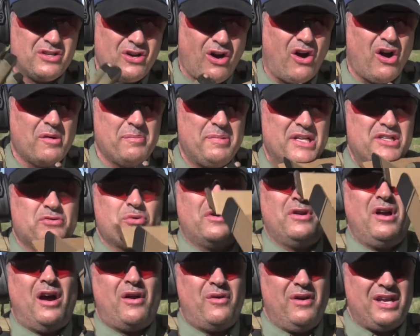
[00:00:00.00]
garbage we're
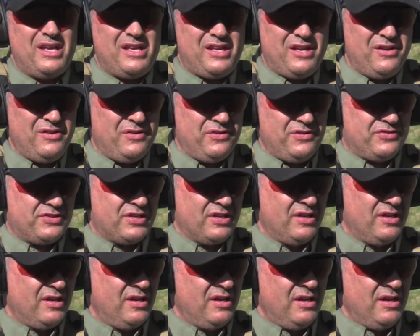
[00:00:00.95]
not going to use? You
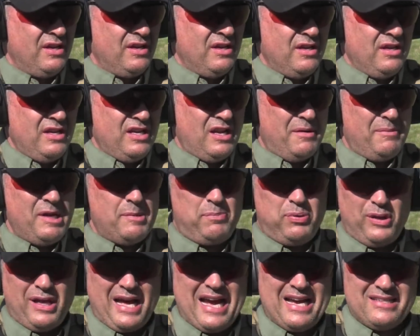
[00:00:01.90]
know how many
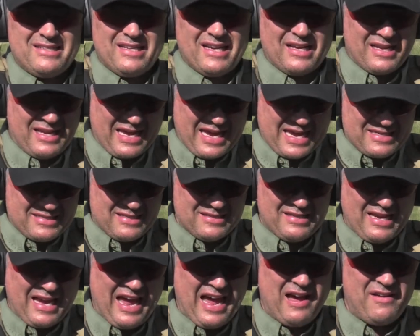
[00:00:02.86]
plastic cases
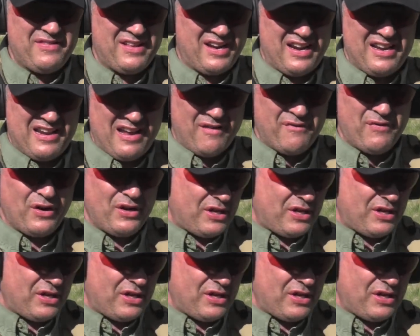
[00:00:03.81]
I have that I never